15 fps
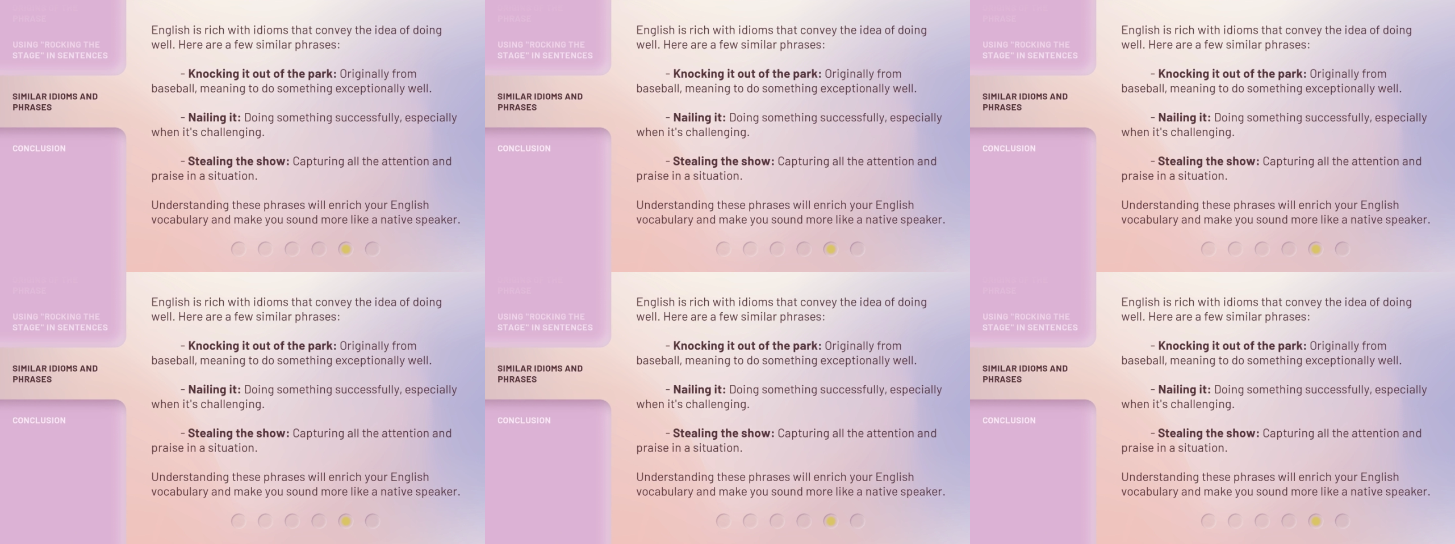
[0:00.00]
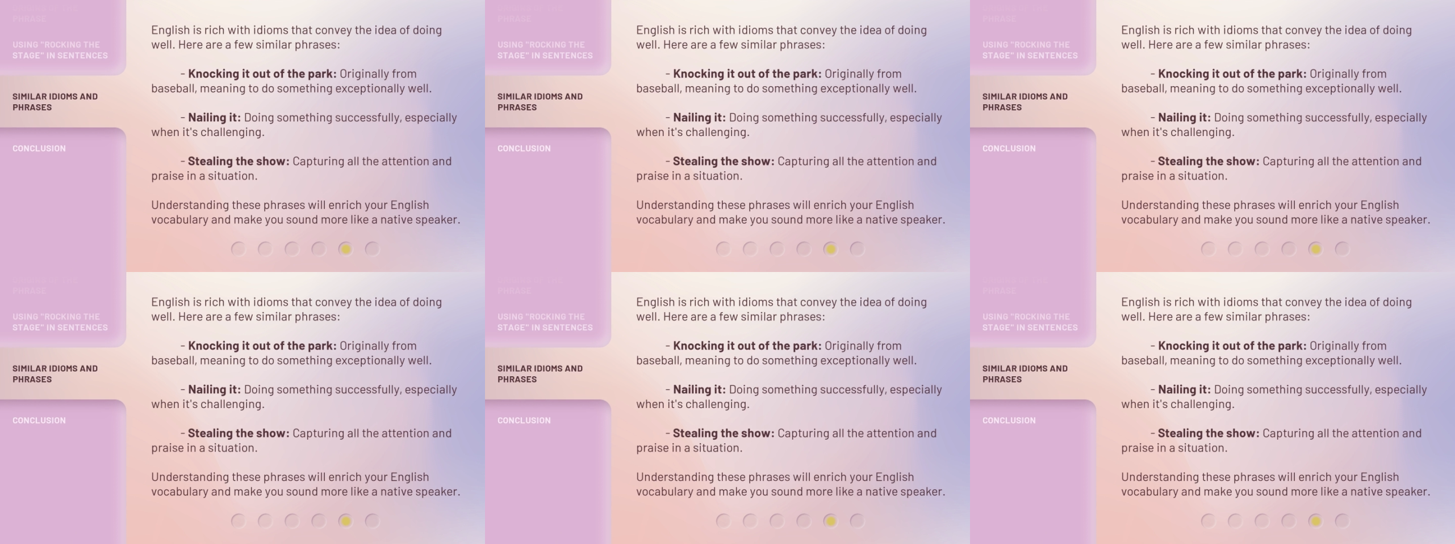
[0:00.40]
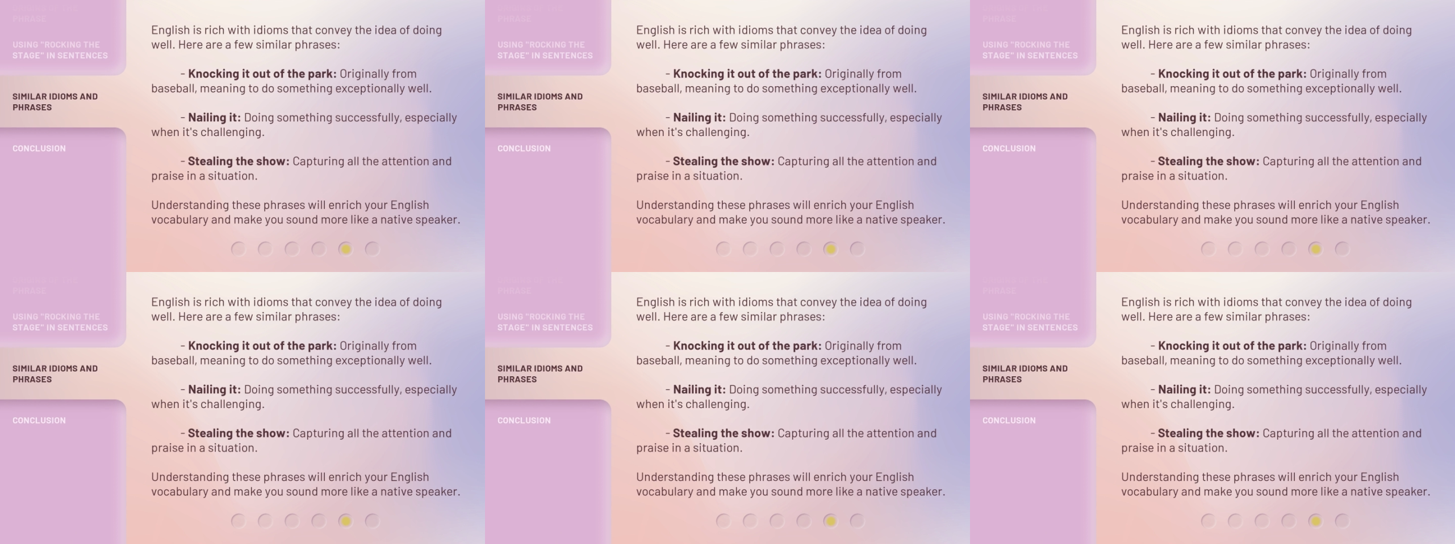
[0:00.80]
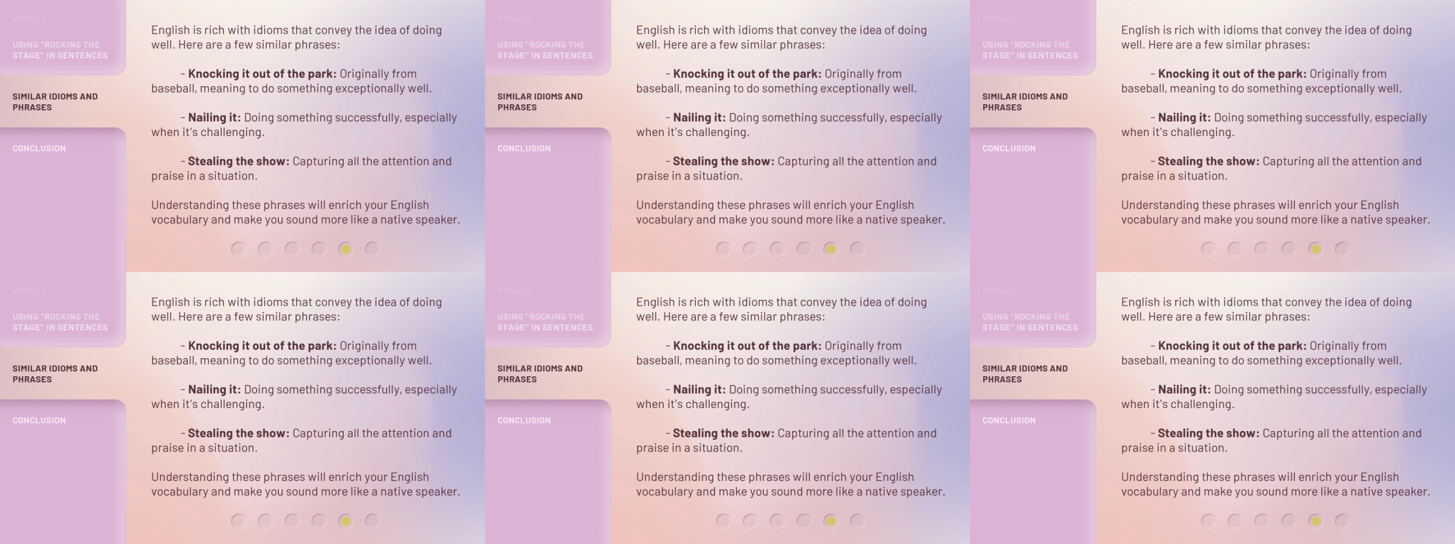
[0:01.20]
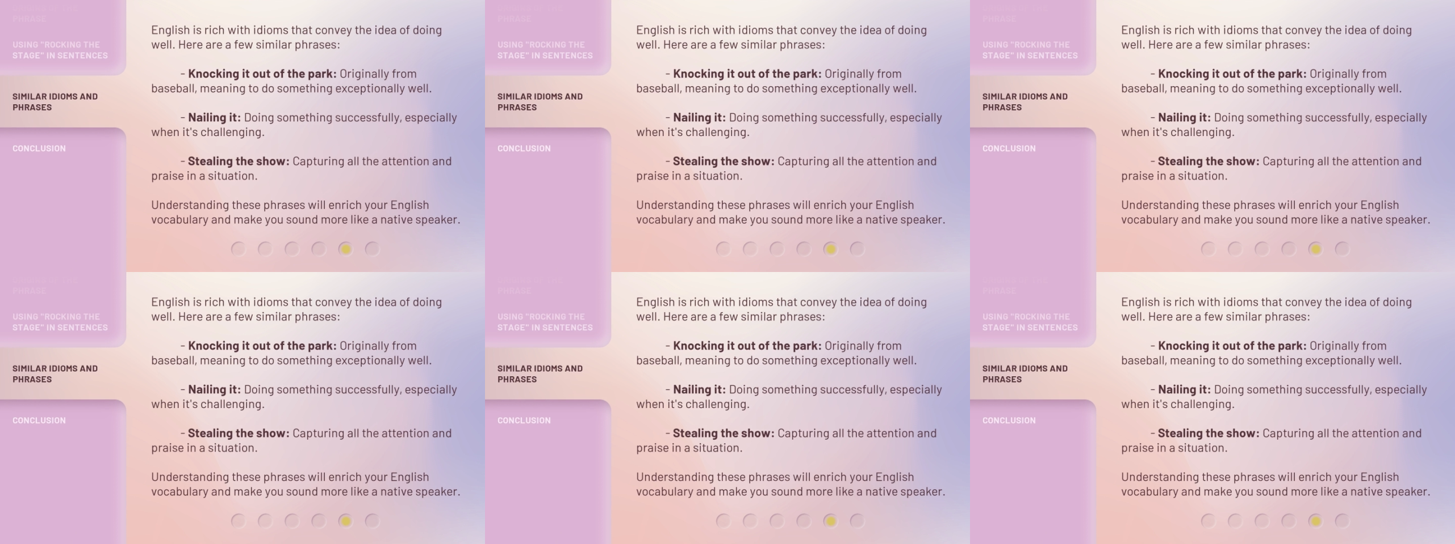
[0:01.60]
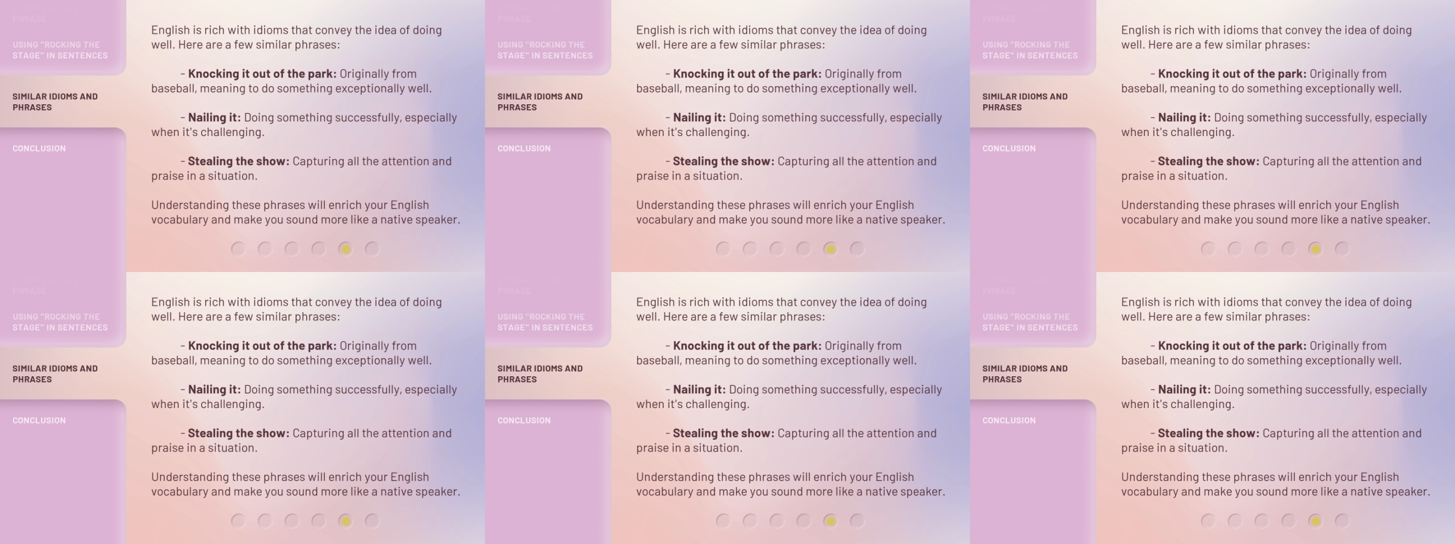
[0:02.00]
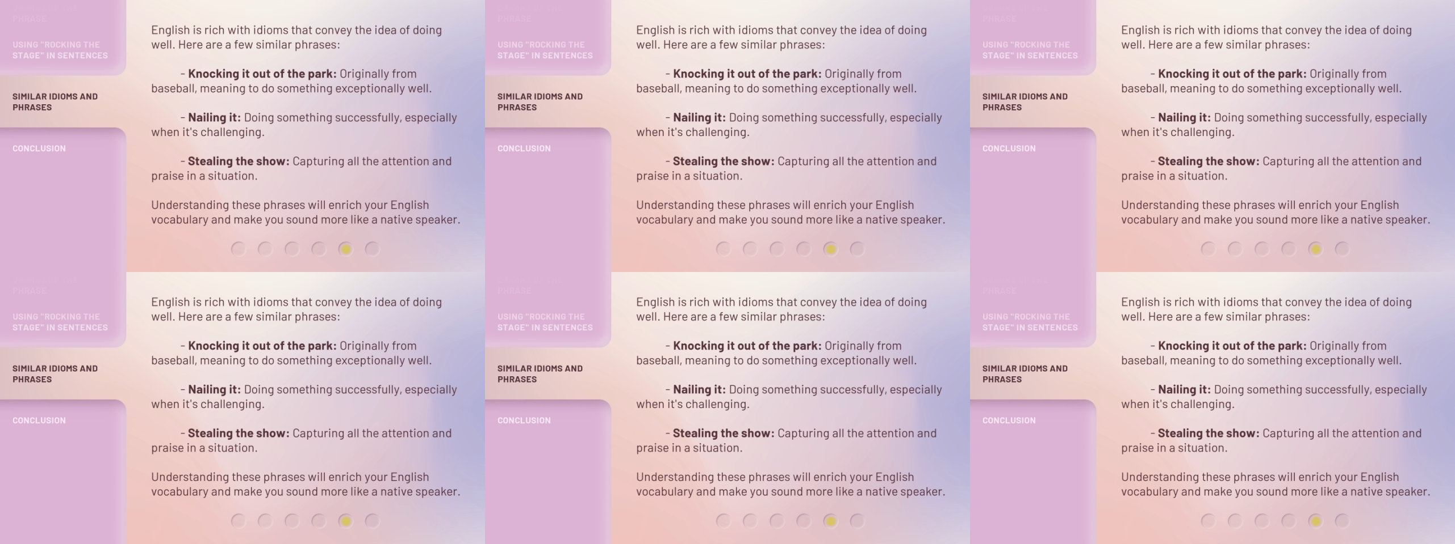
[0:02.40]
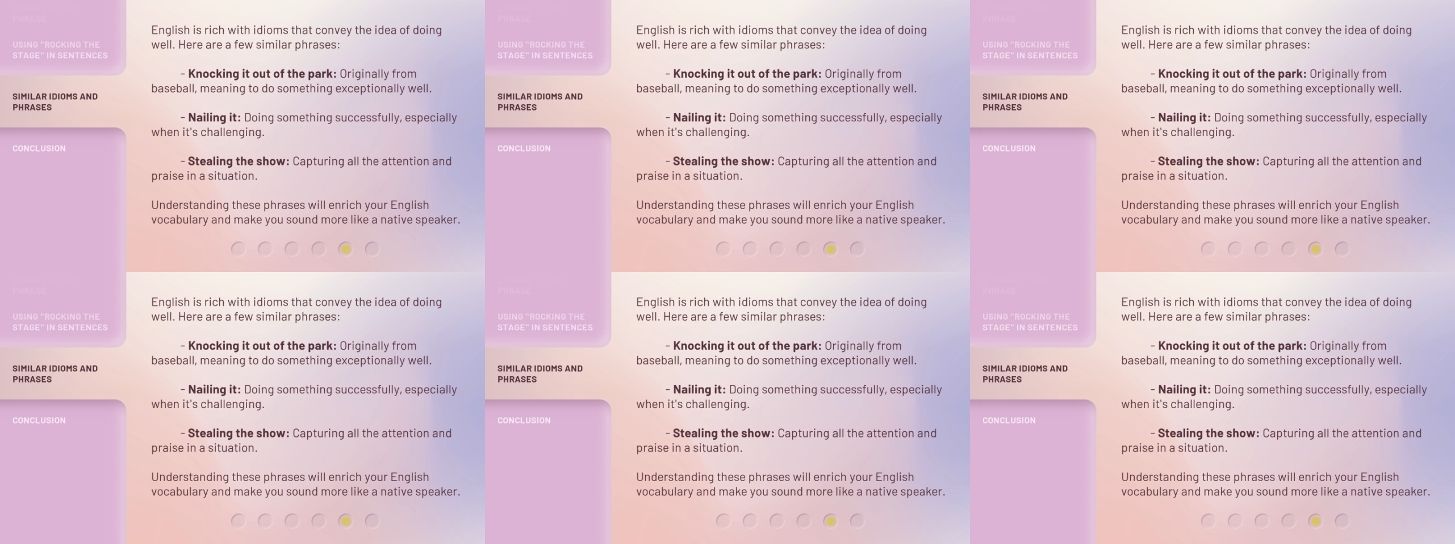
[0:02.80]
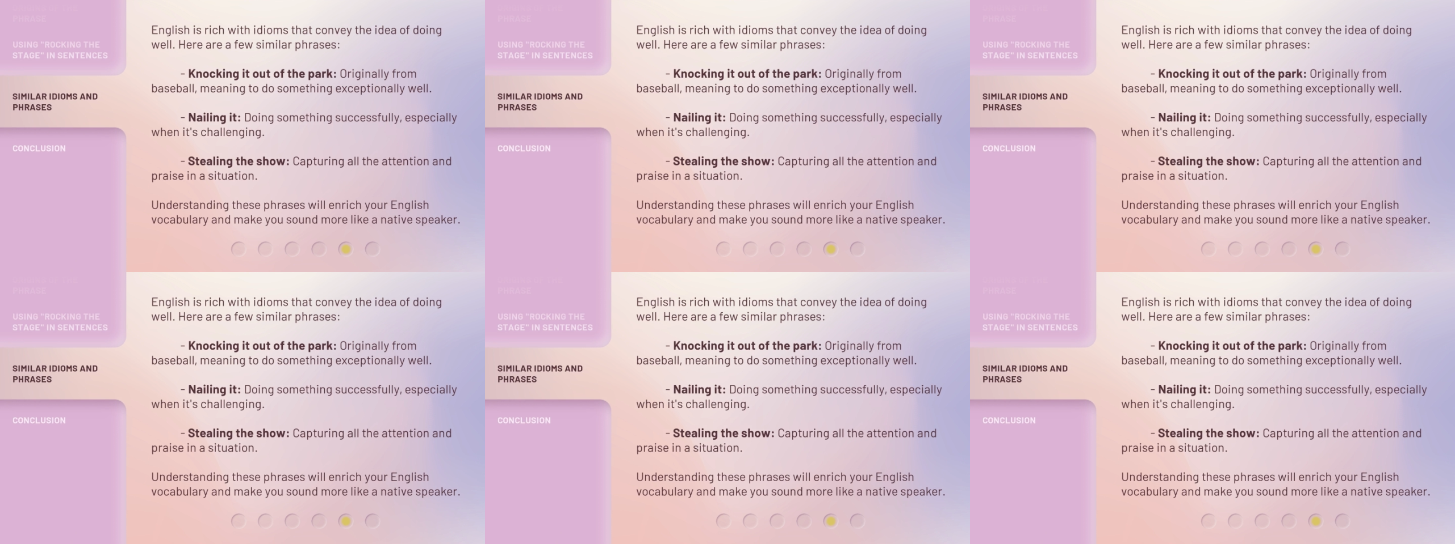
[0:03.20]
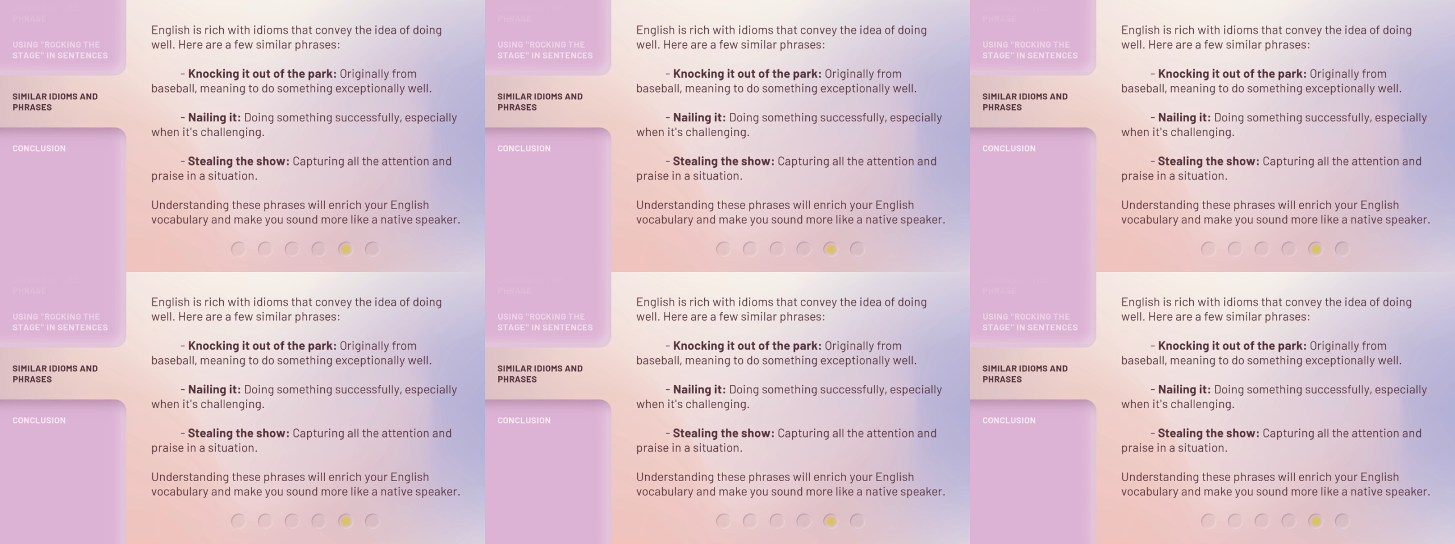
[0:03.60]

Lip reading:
[unreadable: no face in view]